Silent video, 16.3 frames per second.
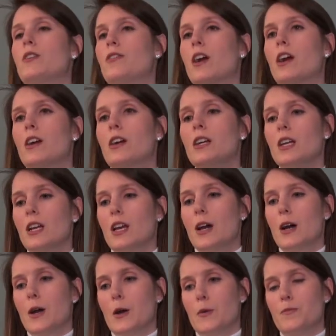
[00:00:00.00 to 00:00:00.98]
of our
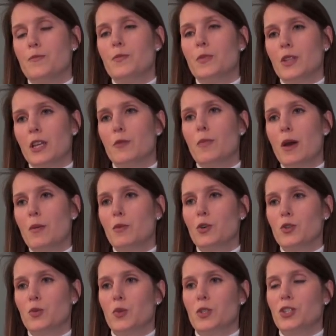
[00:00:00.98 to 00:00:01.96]
league
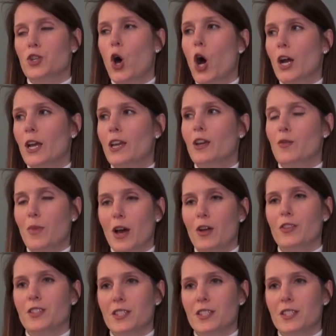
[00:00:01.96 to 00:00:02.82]
members was talking about the